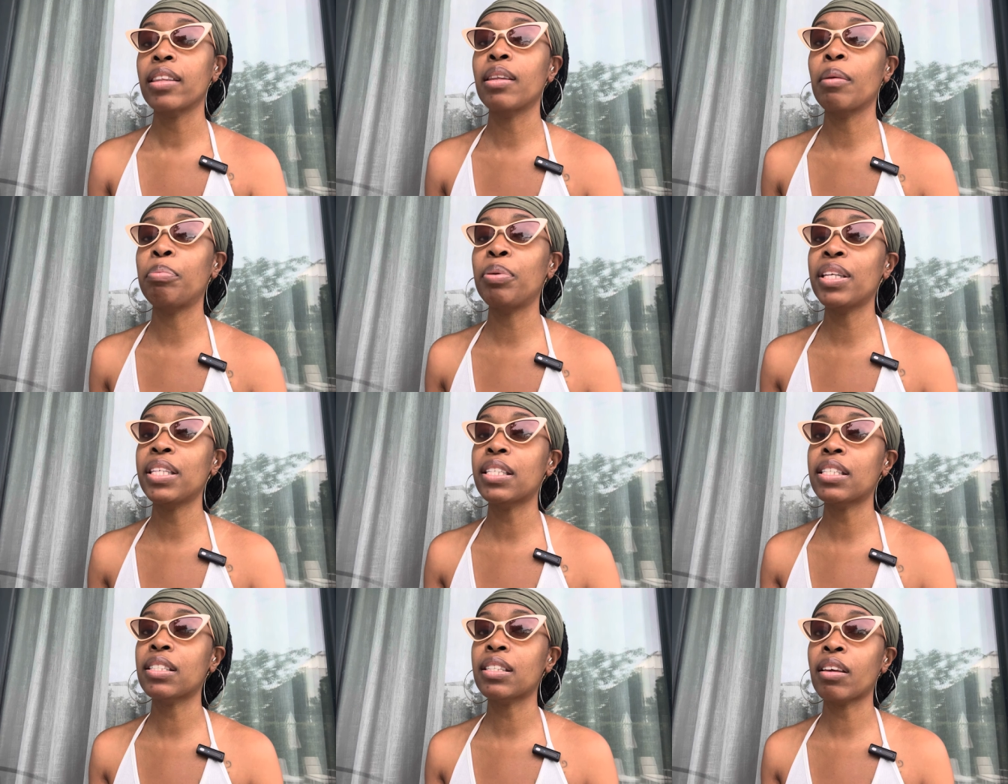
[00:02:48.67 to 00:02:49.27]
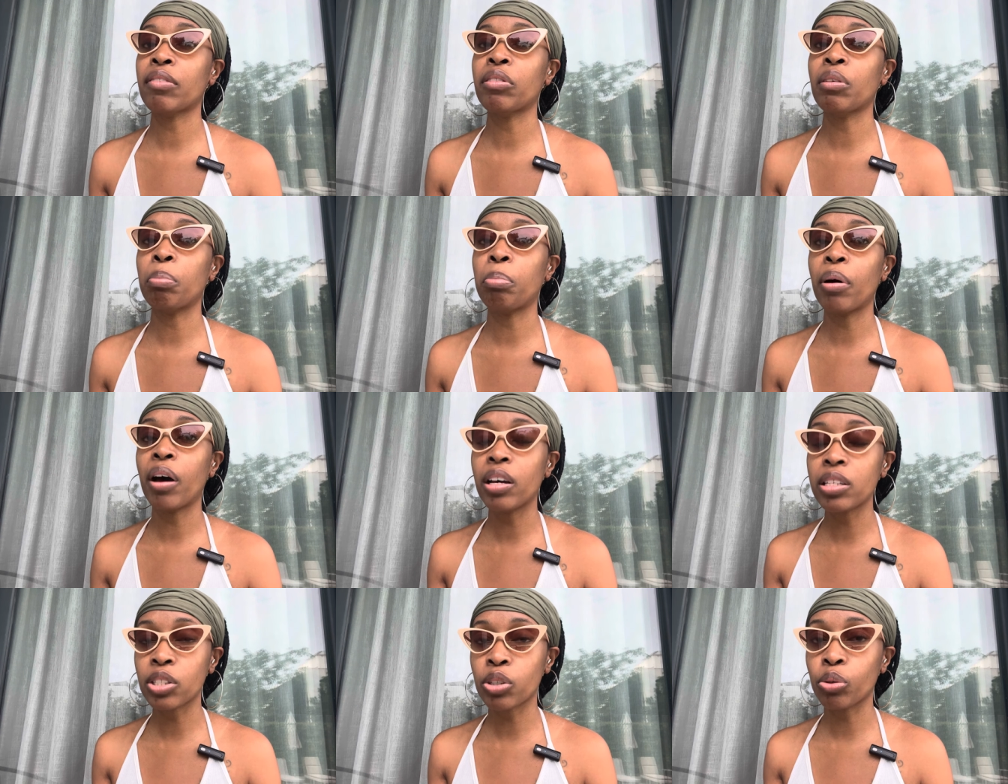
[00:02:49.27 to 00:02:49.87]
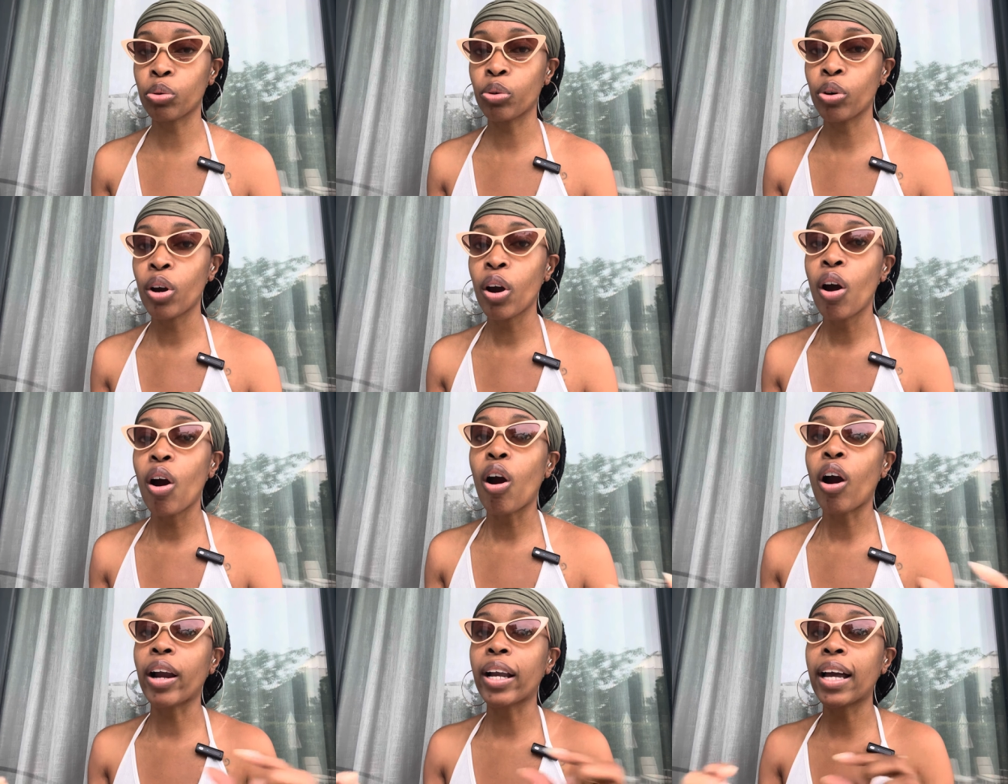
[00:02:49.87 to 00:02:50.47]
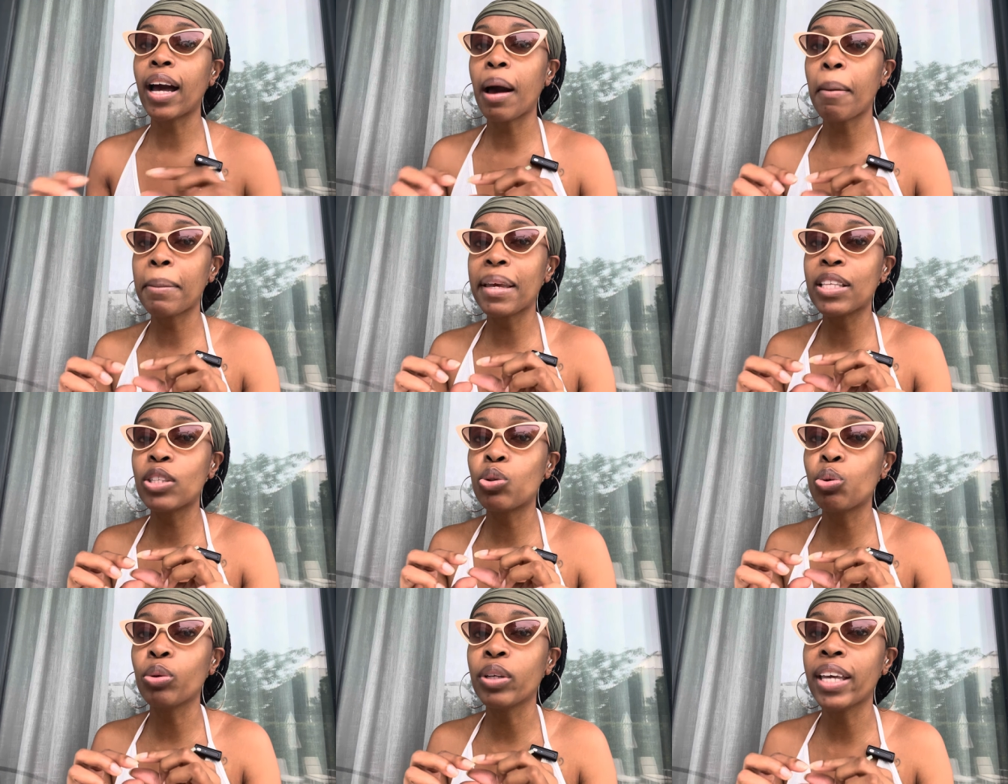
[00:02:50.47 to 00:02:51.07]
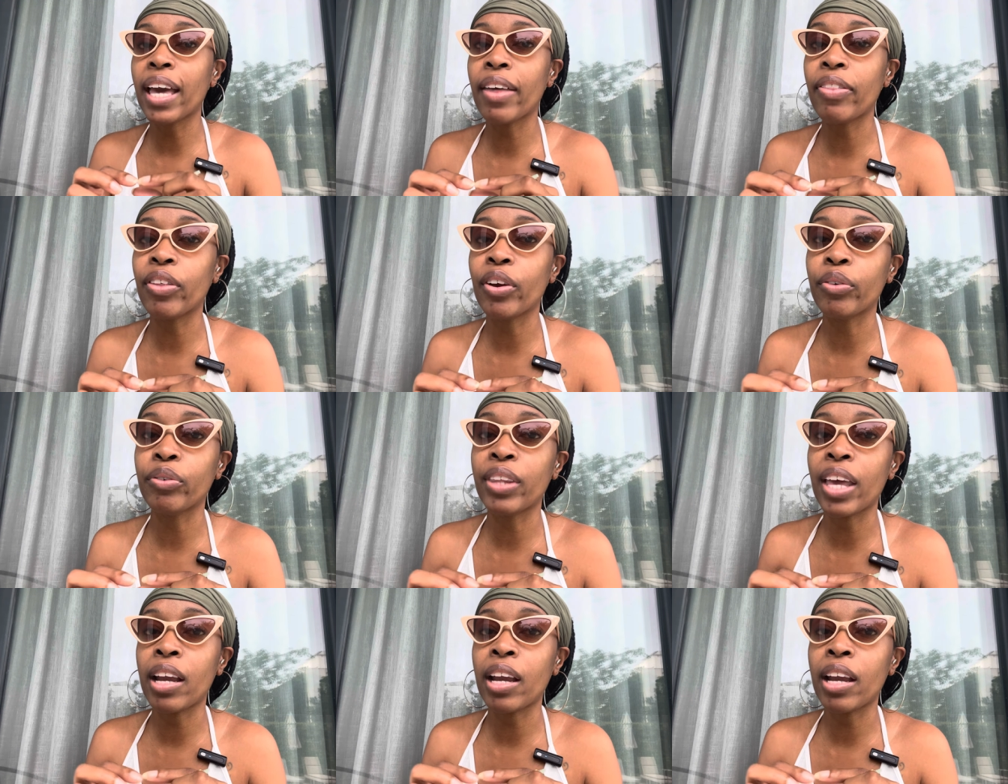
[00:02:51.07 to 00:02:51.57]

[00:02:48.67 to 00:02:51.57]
The pieces of the puzzle are coming together,